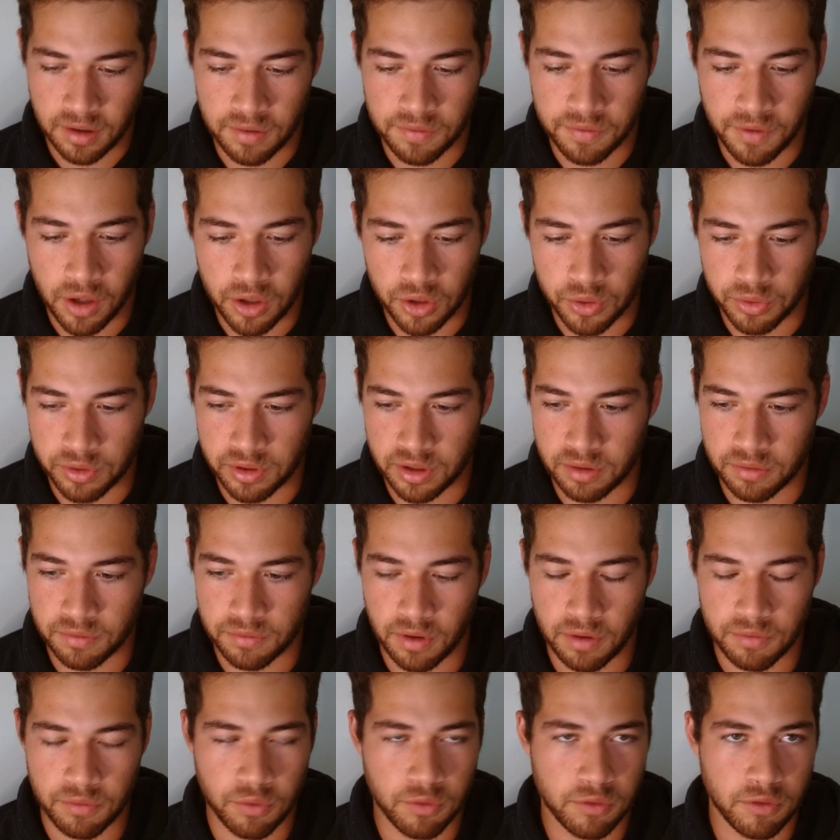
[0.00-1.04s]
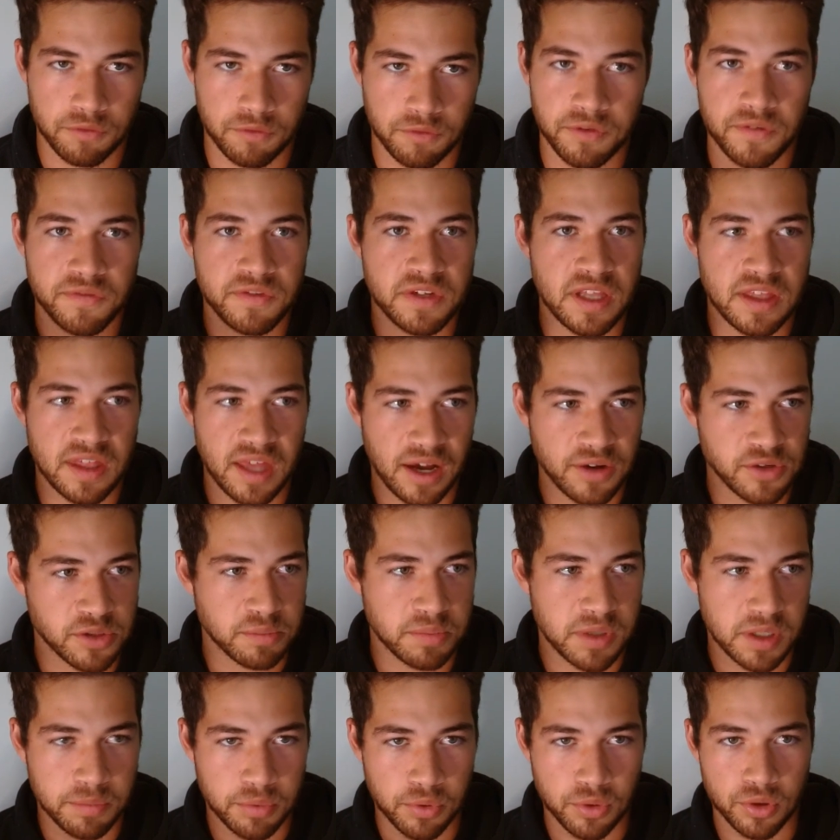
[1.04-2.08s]
following of over 50,000
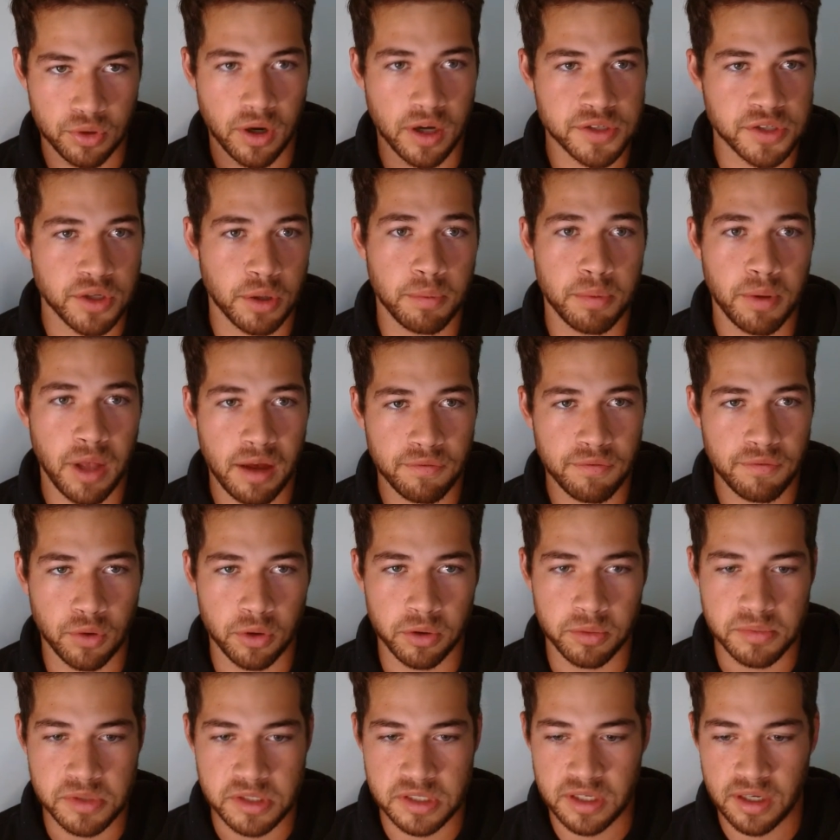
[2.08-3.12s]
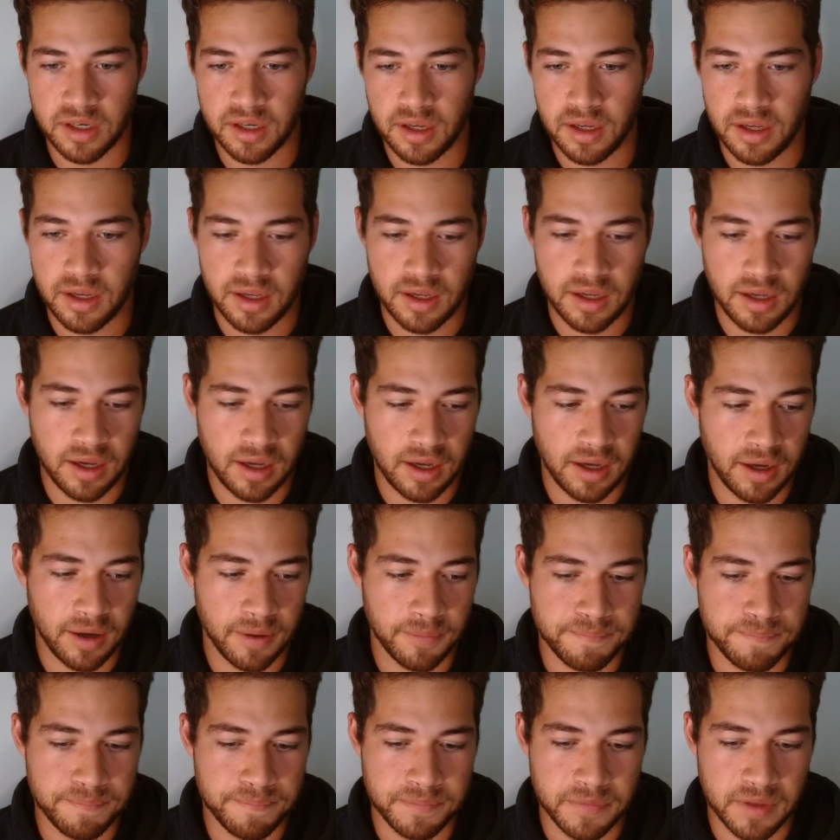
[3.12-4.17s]
people across all platforms,
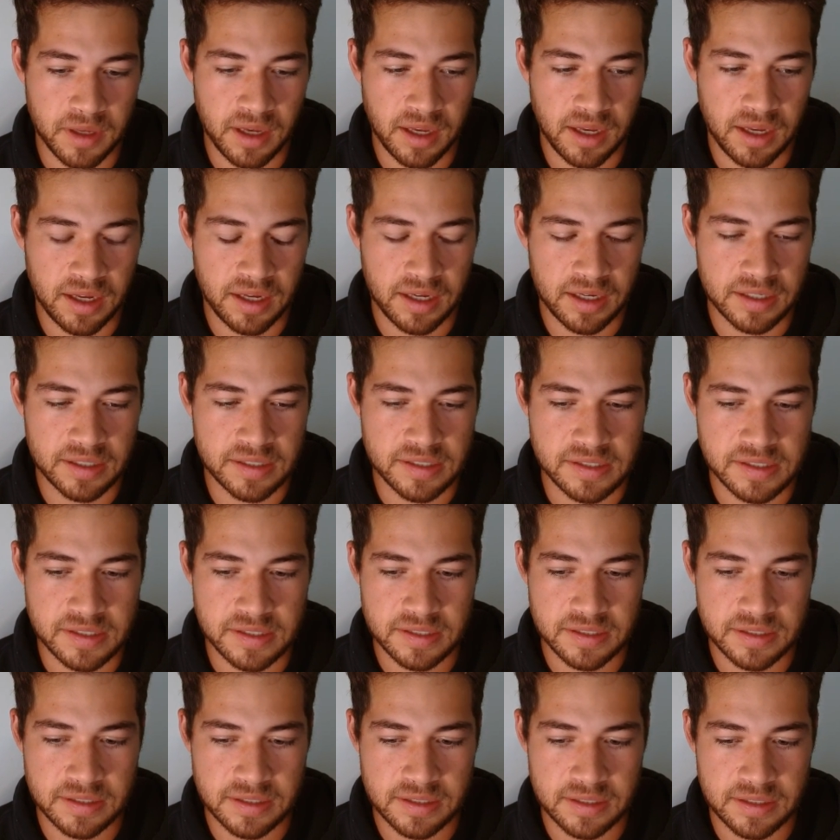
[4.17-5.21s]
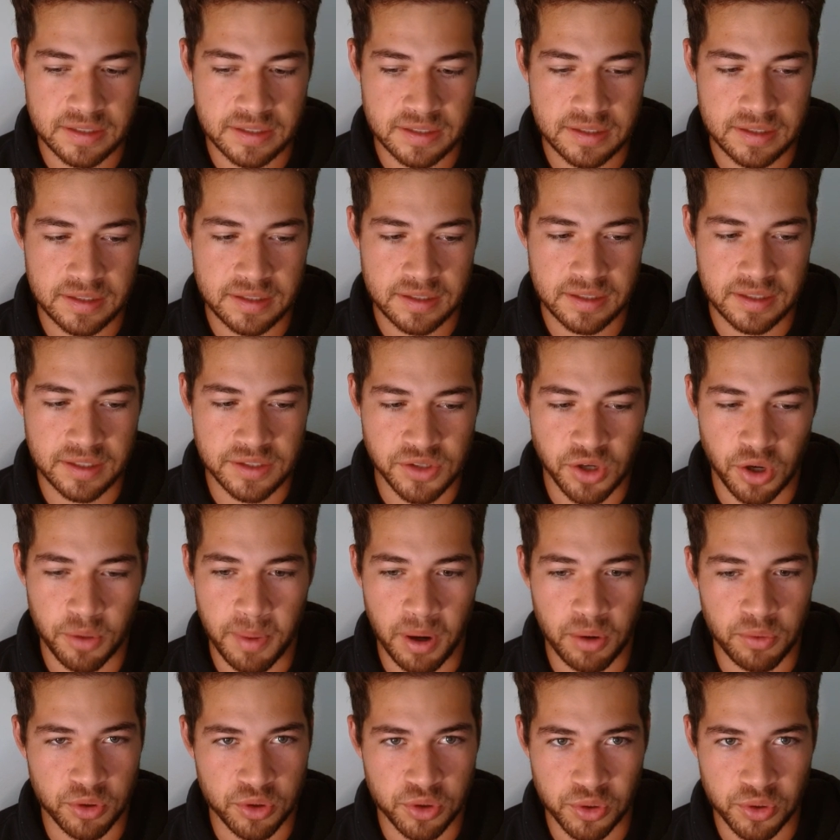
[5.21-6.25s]
and it's all
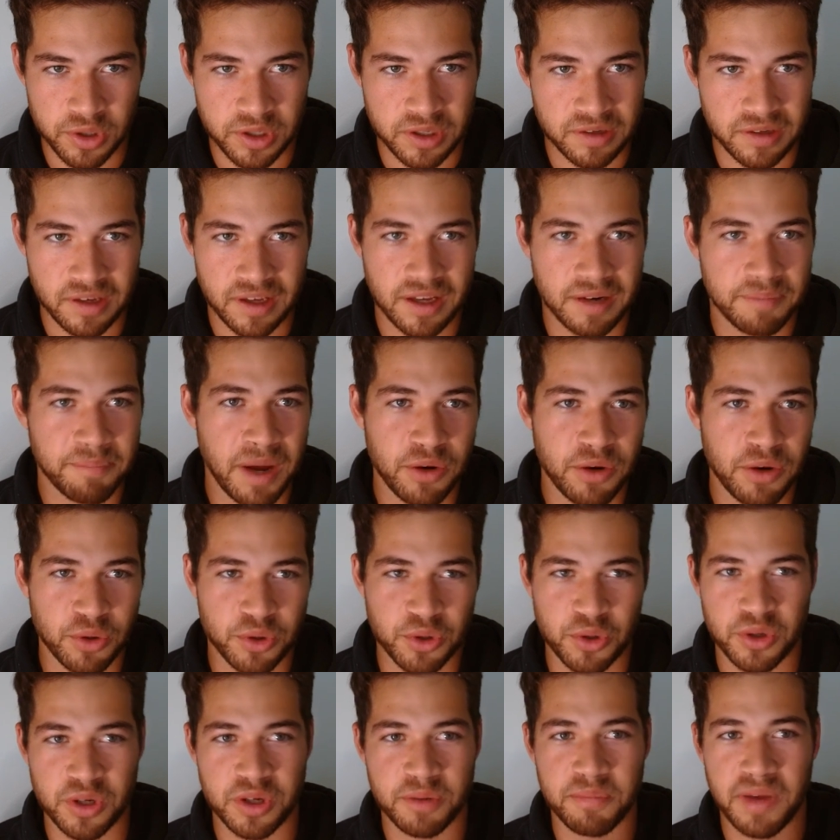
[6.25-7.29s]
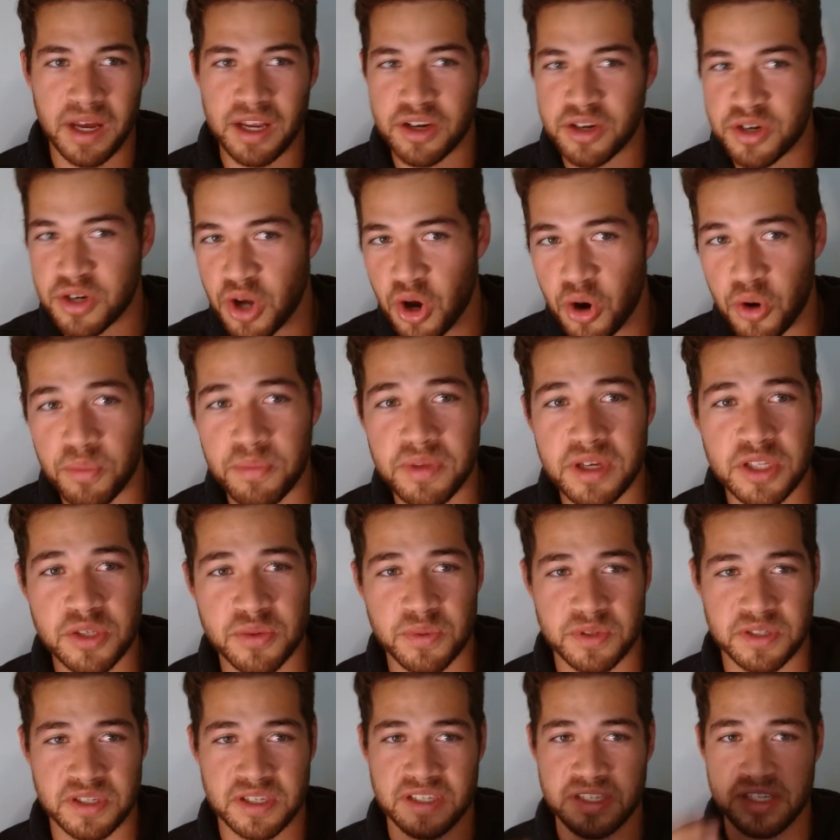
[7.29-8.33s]
about recruiting. And my recruiting by no means
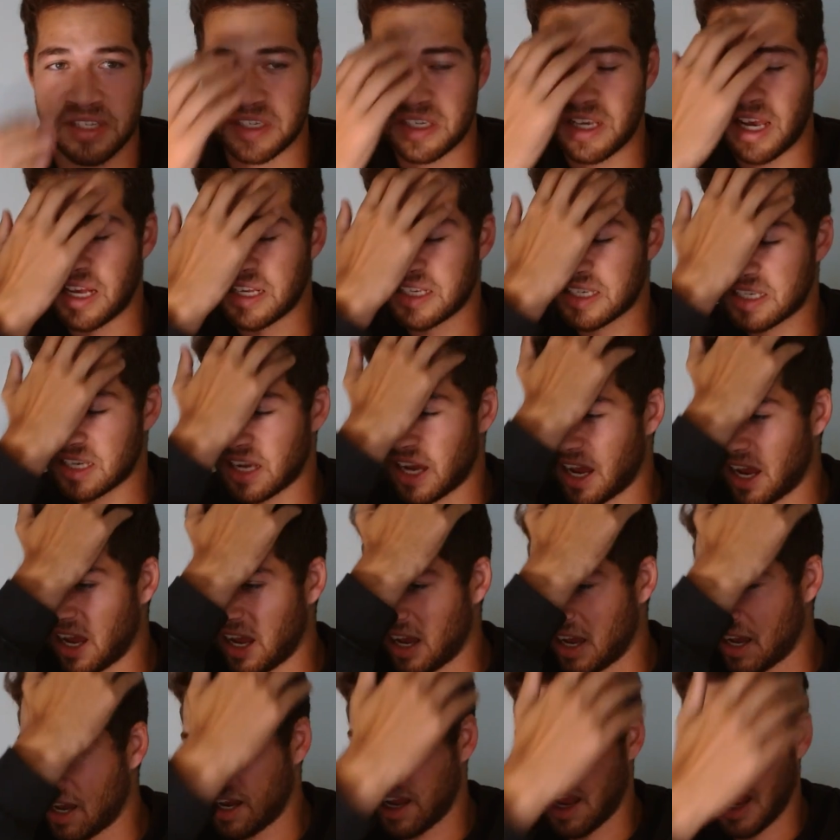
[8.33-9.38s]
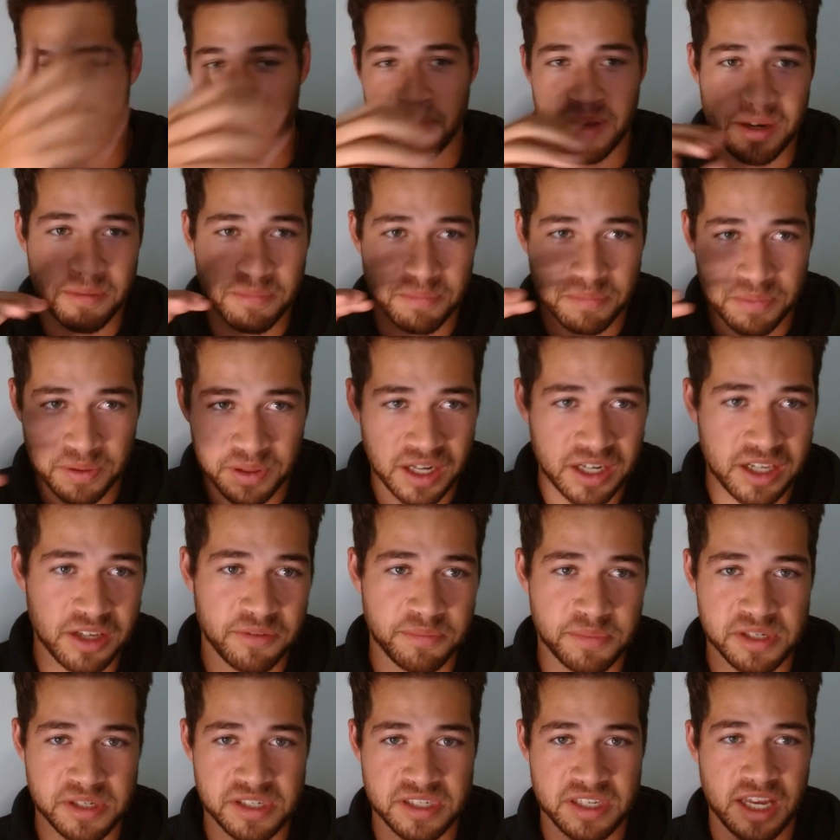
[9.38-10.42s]
was a success. I made plenty
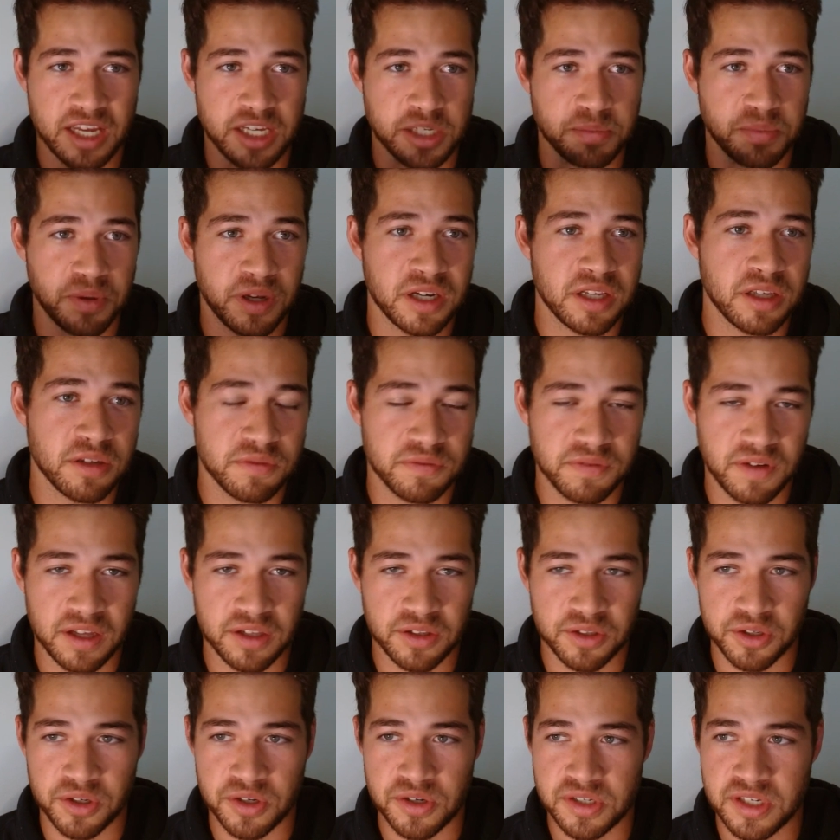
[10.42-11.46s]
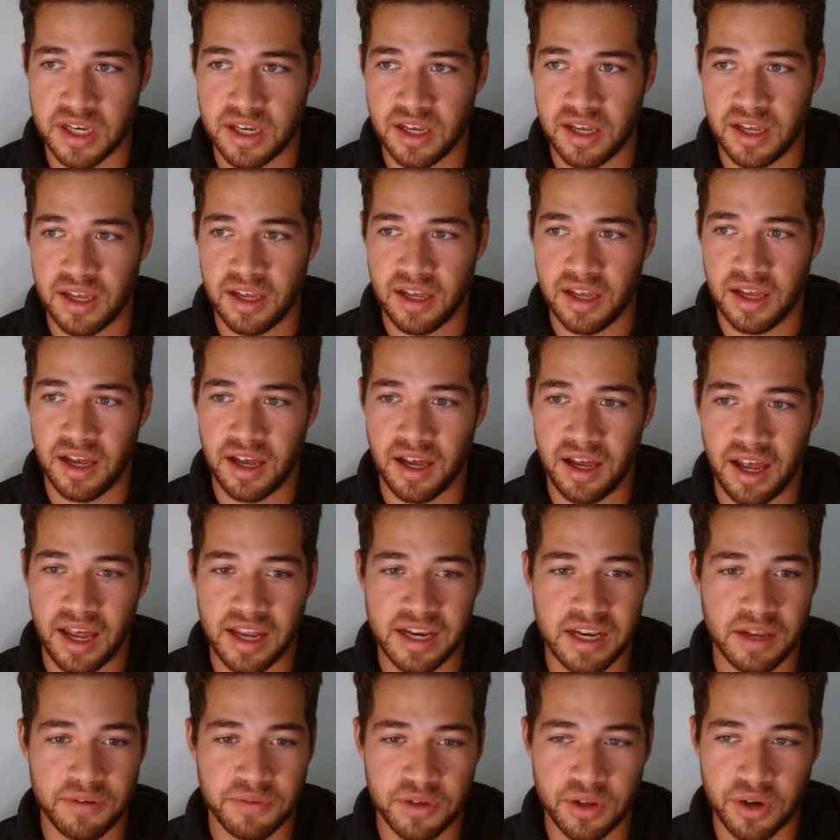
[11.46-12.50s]
of mistakes, plenty of failures. I
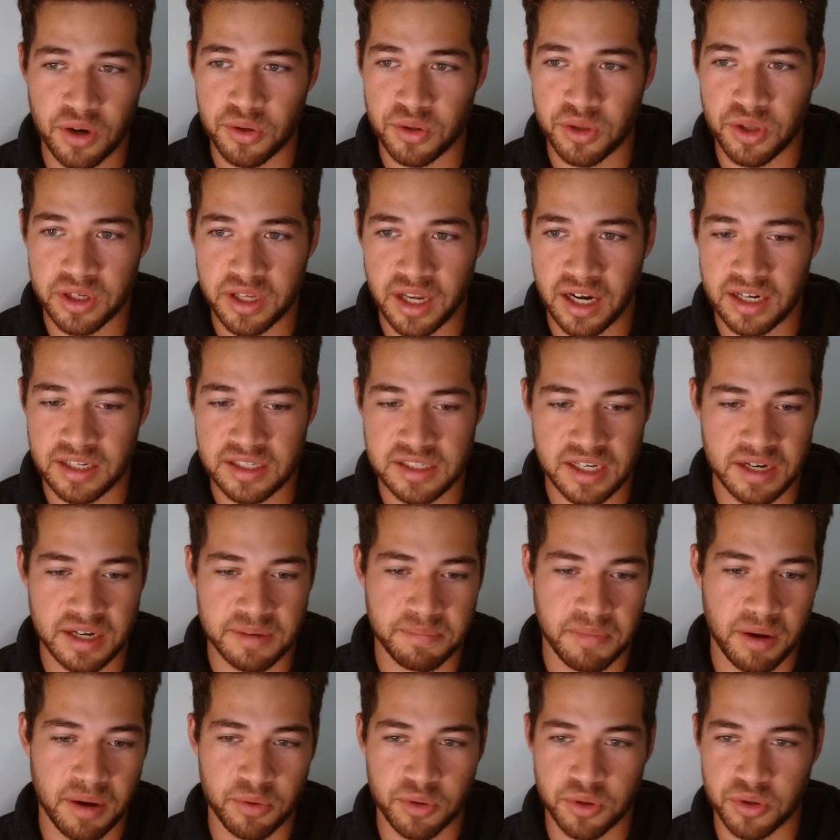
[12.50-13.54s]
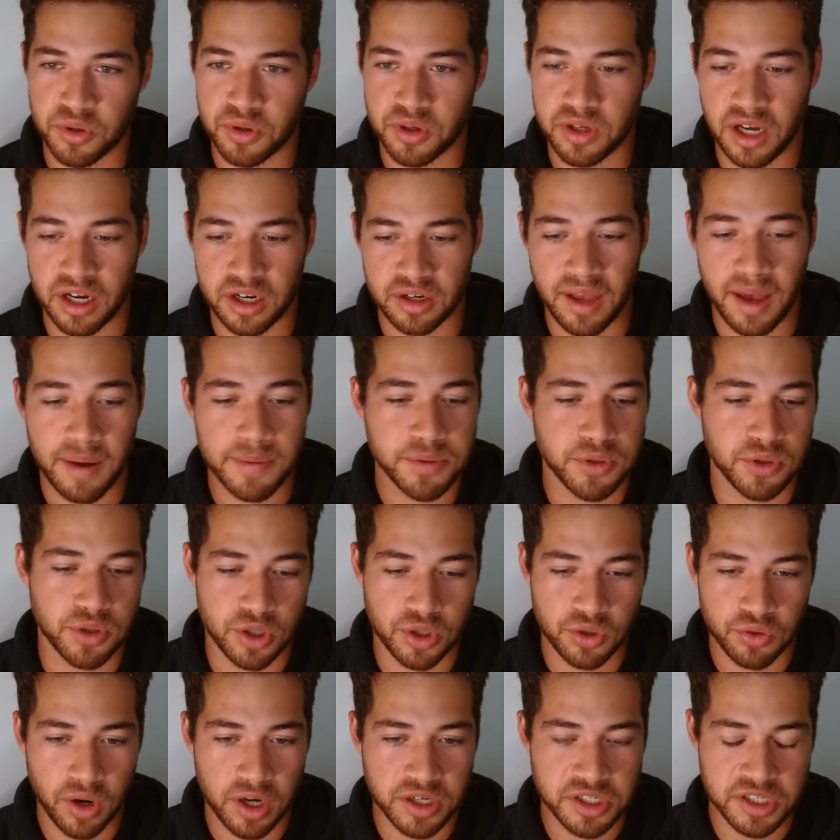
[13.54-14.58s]
definitely don't look at it as my recruiting, I absolutely
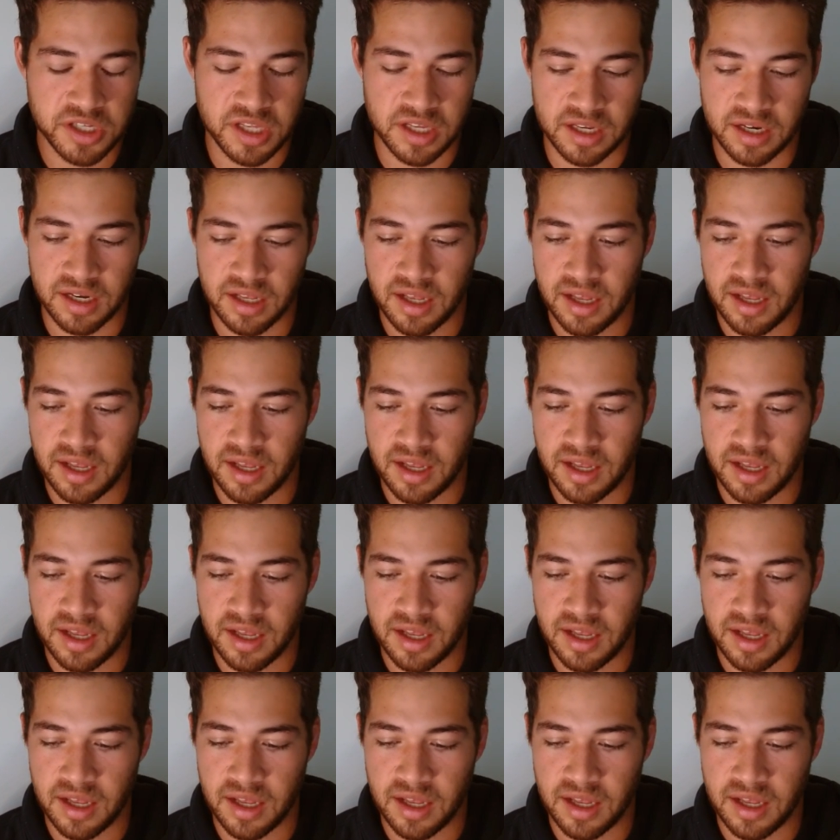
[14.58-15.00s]
crushed it,